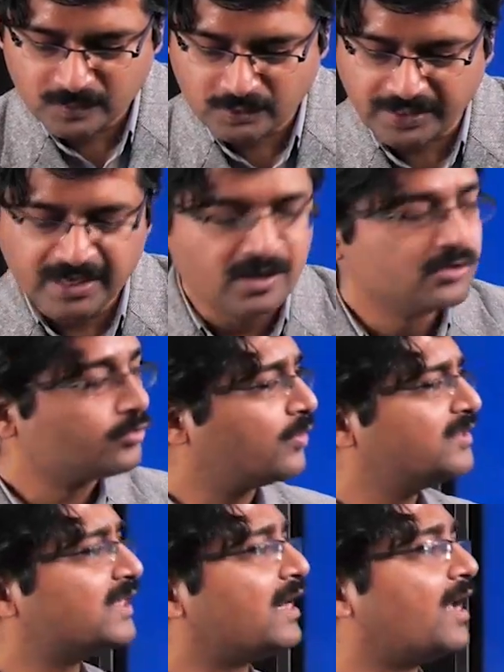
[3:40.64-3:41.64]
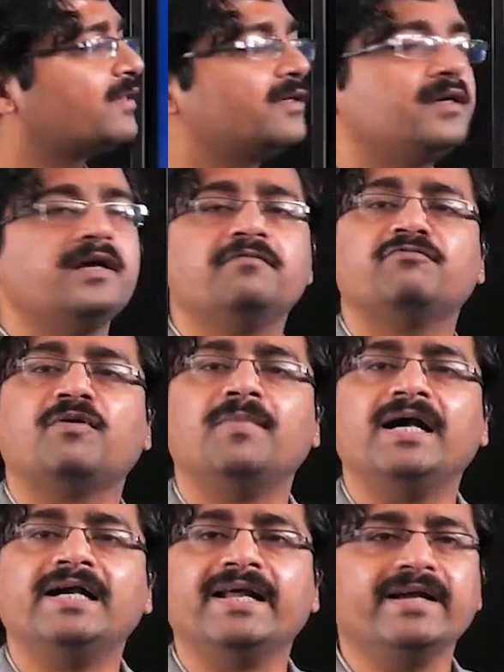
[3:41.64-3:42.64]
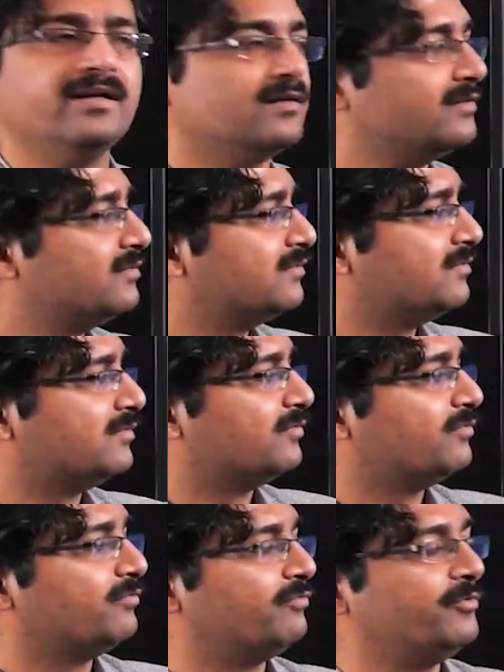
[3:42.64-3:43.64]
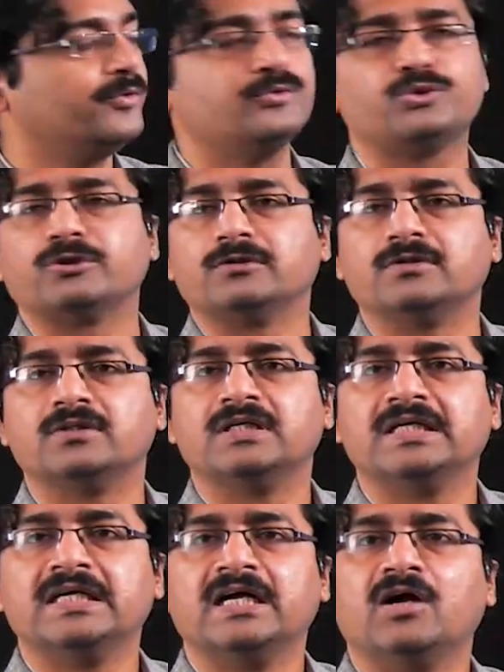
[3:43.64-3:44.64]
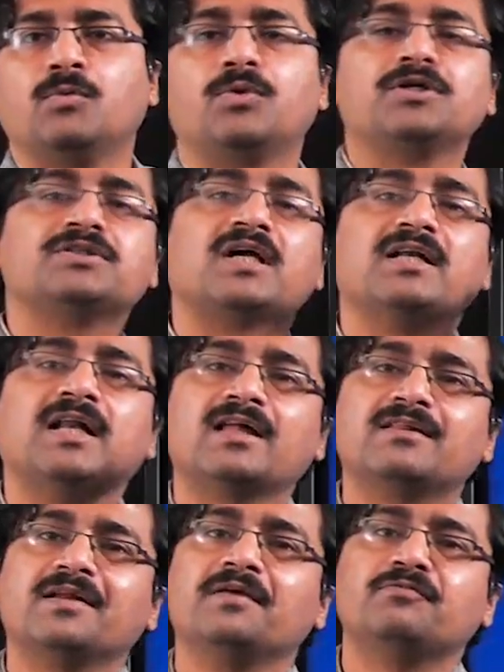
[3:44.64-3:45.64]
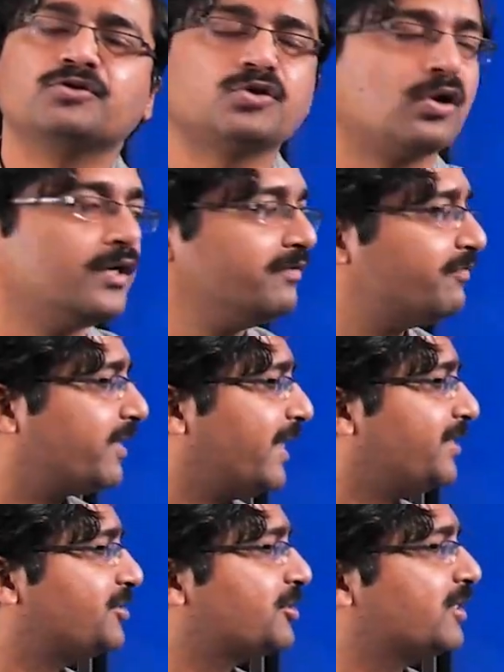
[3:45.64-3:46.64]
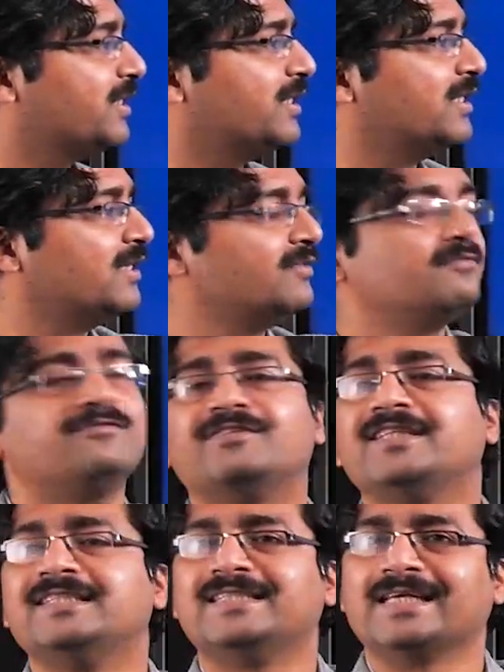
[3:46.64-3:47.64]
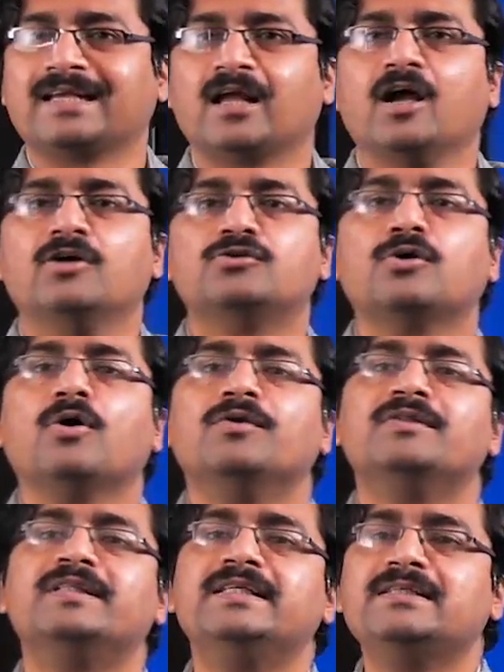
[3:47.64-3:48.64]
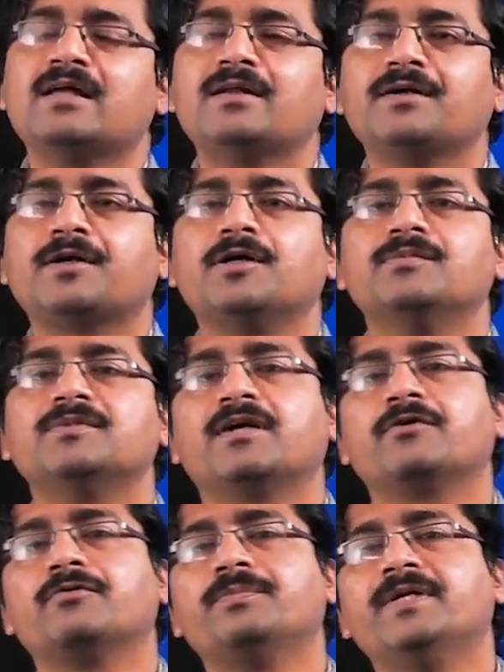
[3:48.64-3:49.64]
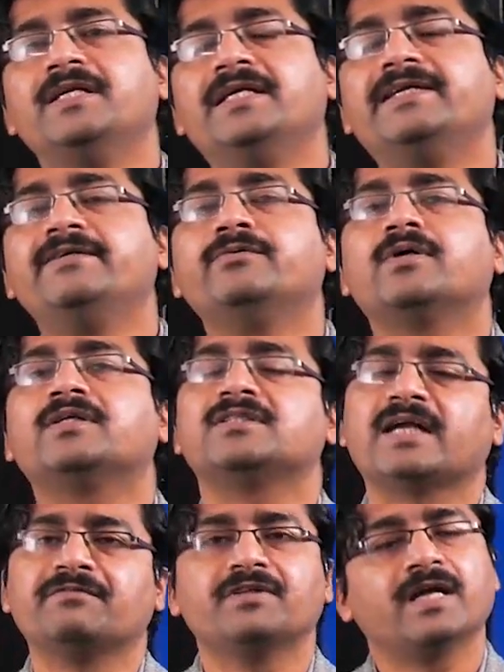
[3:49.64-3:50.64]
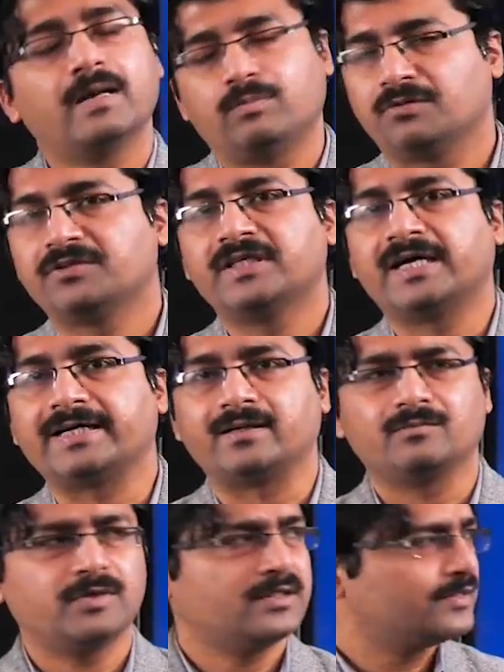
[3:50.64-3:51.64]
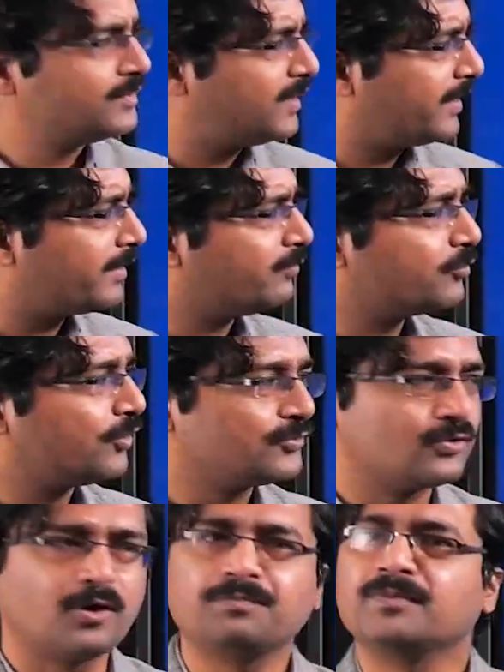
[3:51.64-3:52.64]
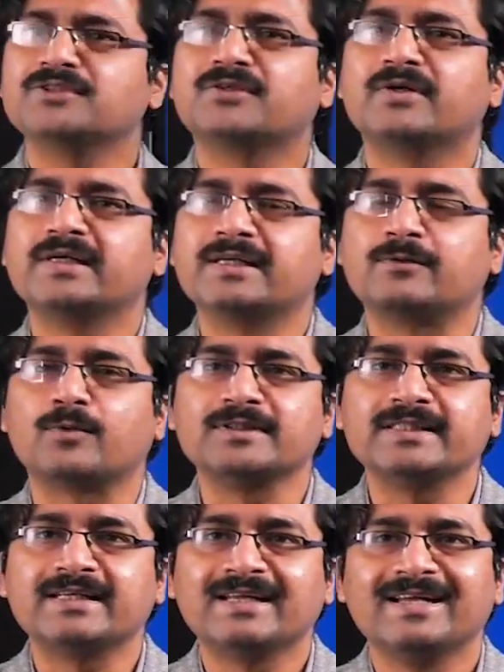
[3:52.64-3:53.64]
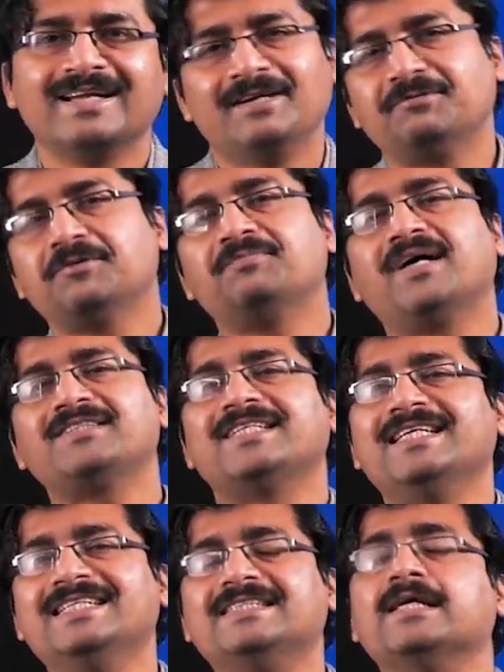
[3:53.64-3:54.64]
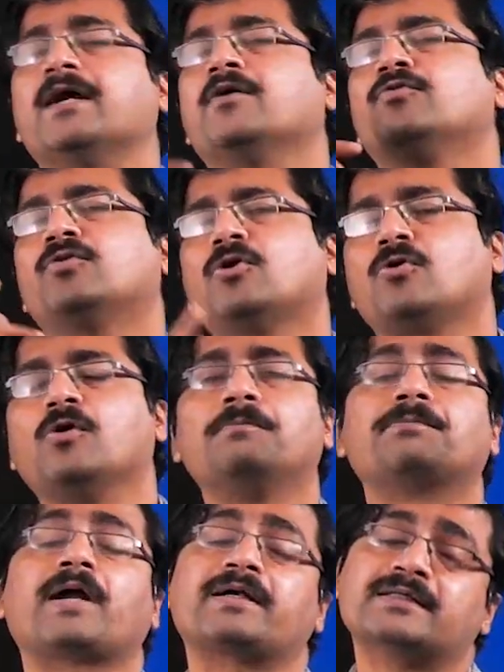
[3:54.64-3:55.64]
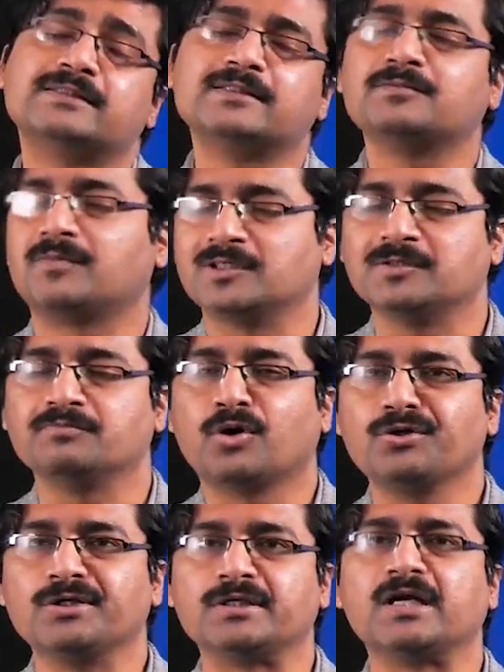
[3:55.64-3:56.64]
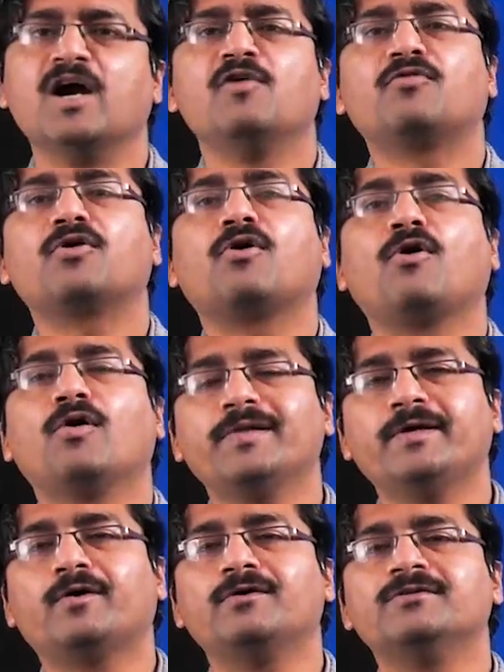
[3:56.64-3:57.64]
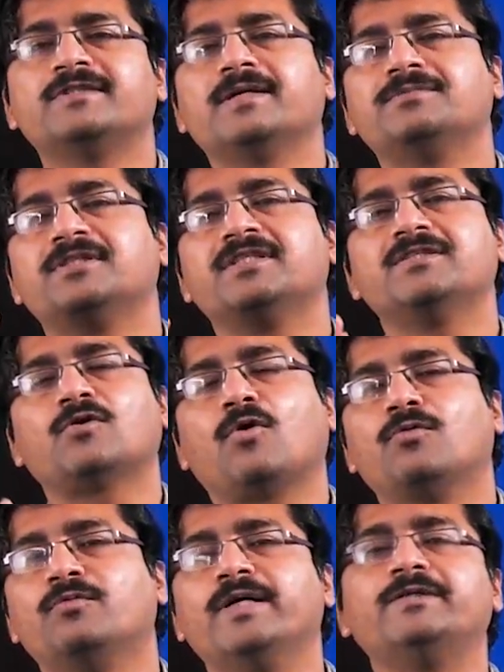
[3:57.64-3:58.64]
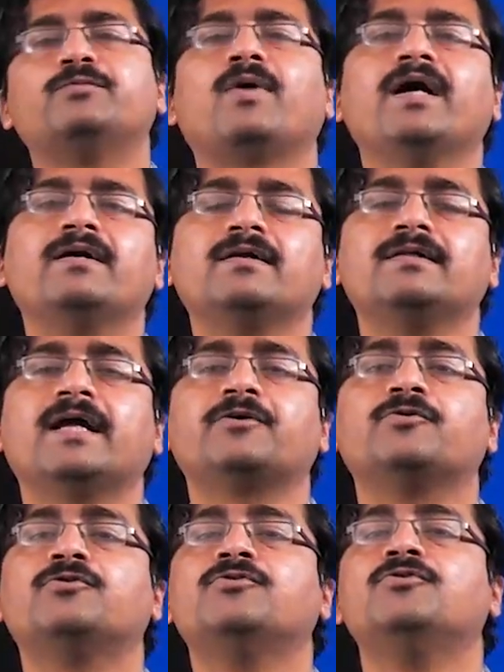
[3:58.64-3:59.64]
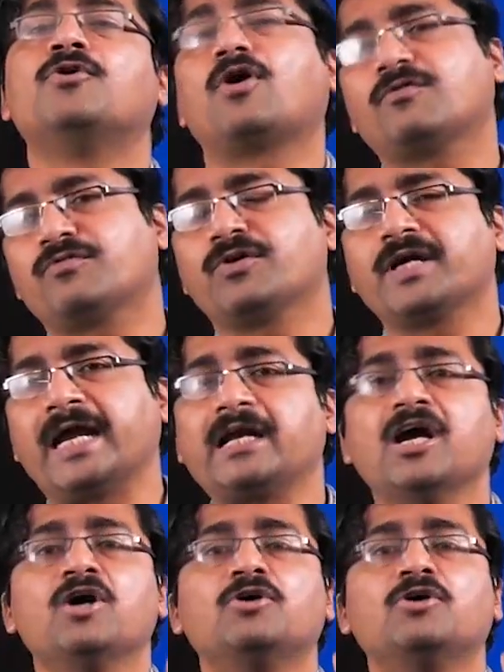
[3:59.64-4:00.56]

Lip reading: Okay, so what is another name for melting? Fusion. What is another name for solidification? Freezing. So these are the terms that you will be needing to understand with the help of the diagram. Well, this diagram was also not much critical, was it? It was much easy, though practice is much important. For all the concepts, it is always vital that you do not forget